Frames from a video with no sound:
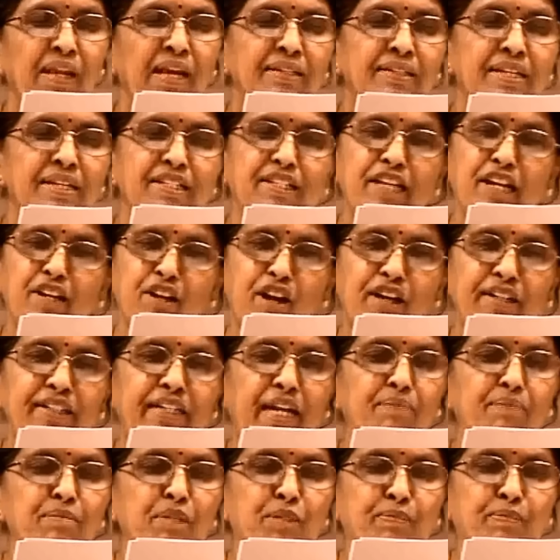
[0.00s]
Since a long
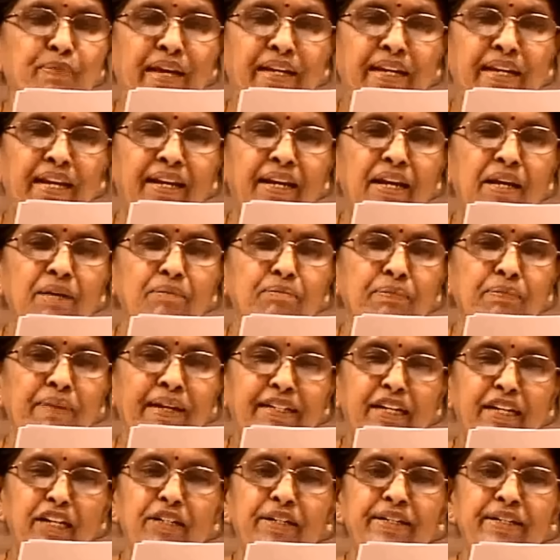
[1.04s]
time spanning,
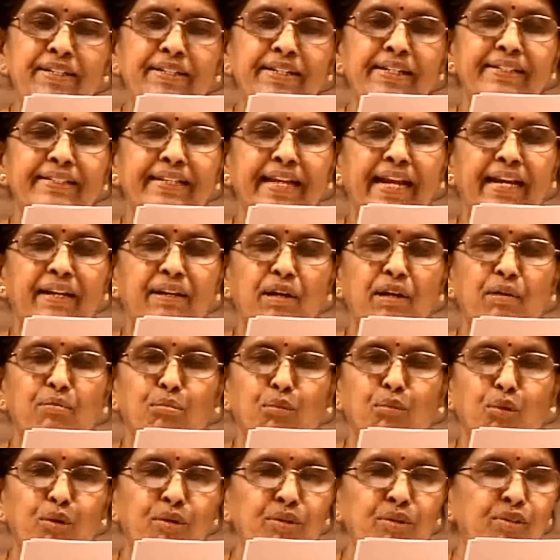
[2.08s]
better results and
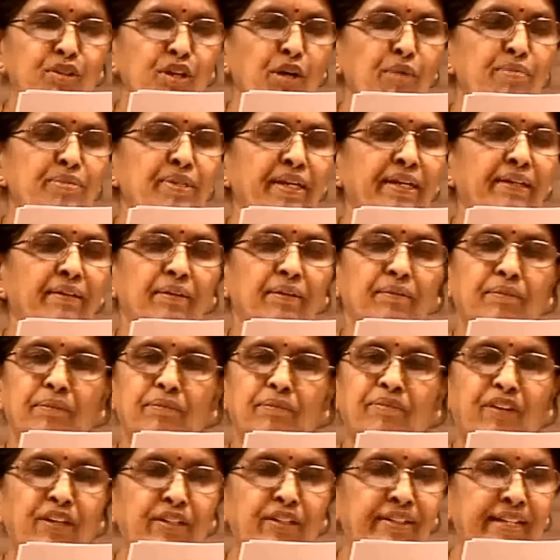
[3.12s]
more jobs are
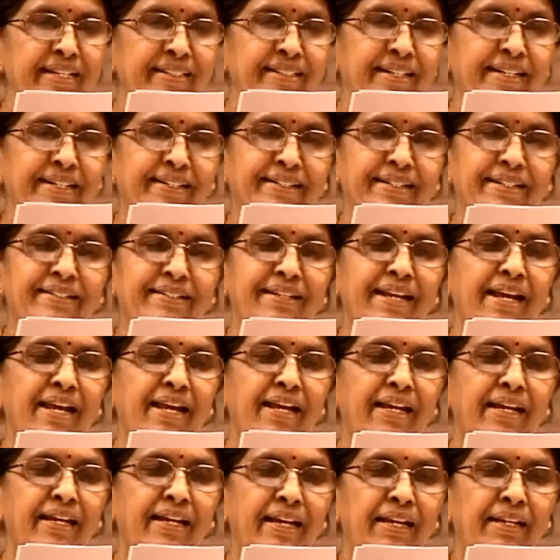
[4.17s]
for translators,
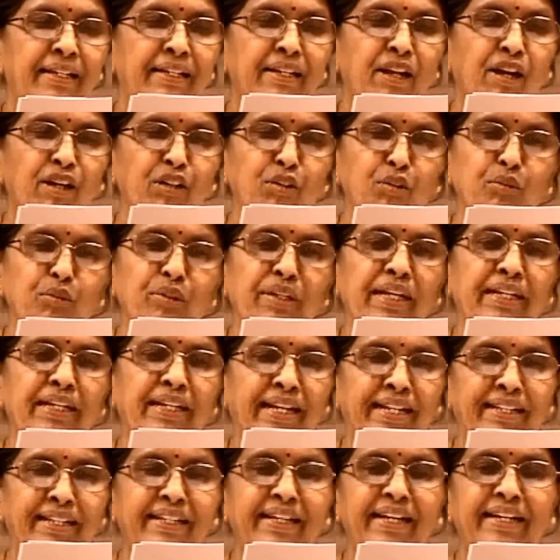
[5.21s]
in not only in
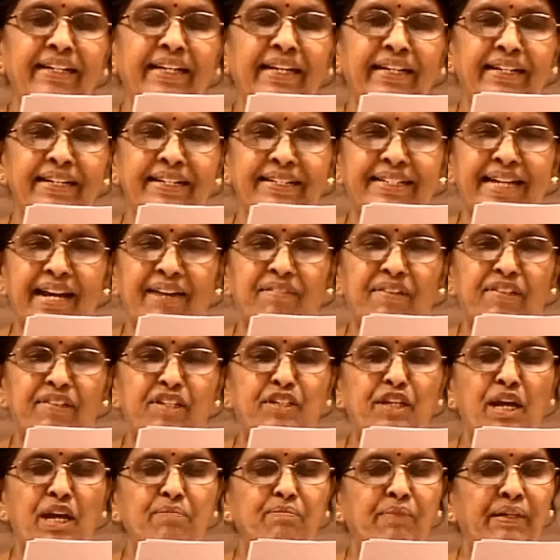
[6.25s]
Hindi and English
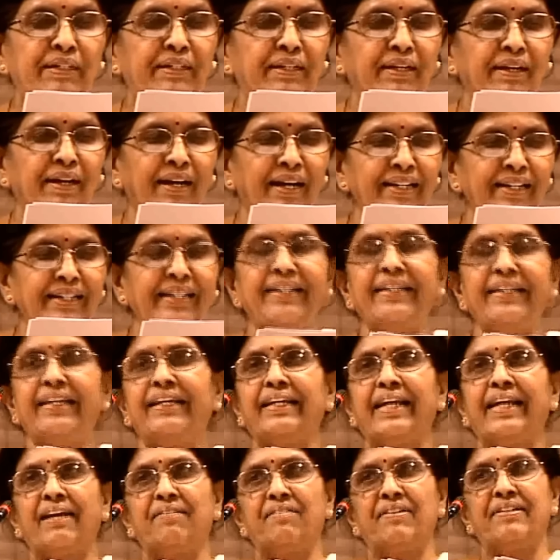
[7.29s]
languages, but all Indian
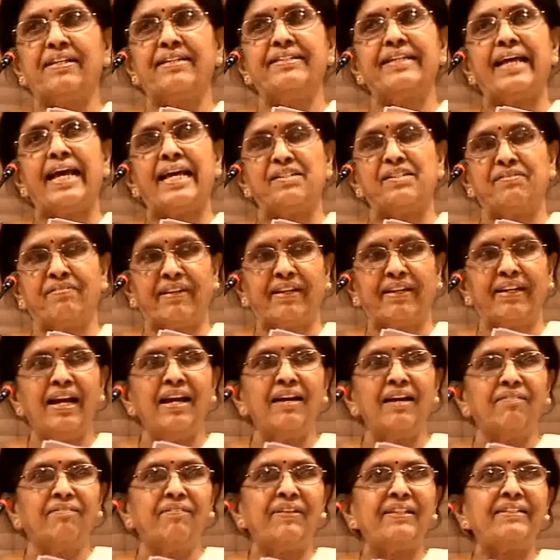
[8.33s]
languages as well,
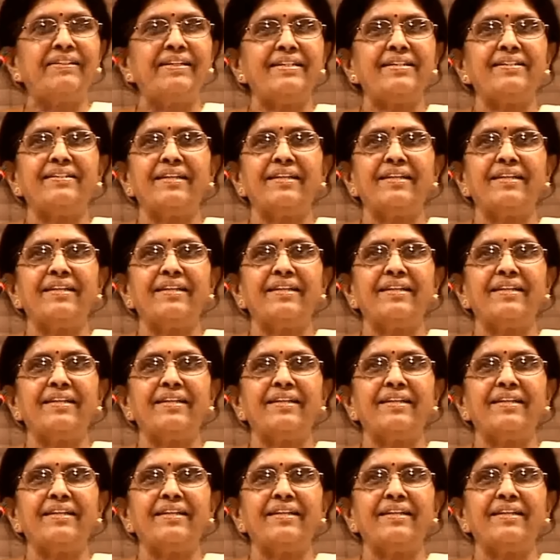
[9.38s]
which